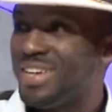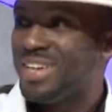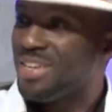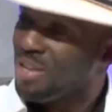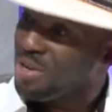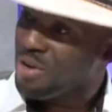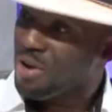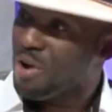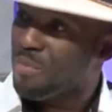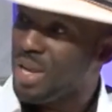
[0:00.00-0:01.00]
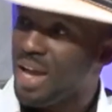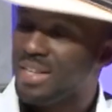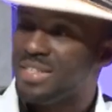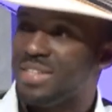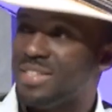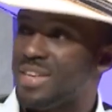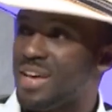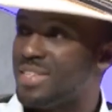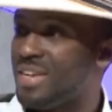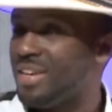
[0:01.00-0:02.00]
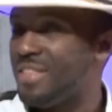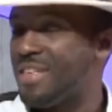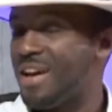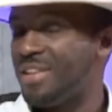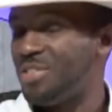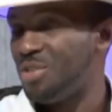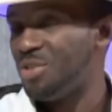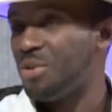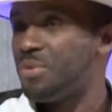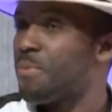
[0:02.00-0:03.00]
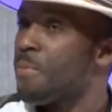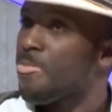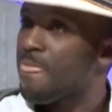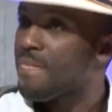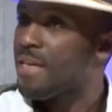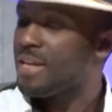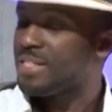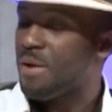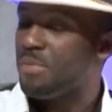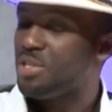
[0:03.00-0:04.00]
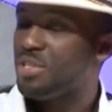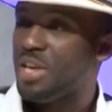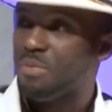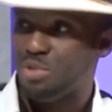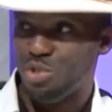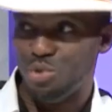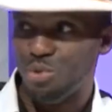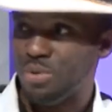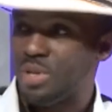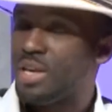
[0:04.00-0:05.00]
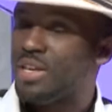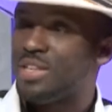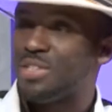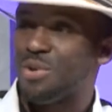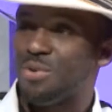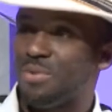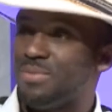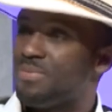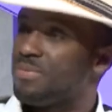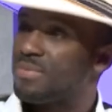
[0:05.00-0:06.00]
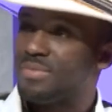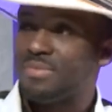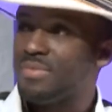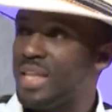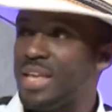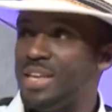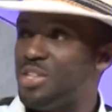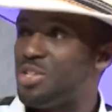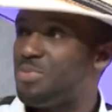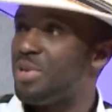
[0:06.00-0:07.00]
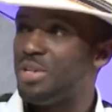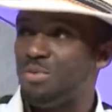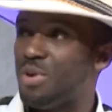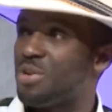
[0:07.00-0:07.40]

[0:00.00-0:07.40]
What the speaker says: A lot of upcoming artists are saying that, you know, established names too. So it's just been work.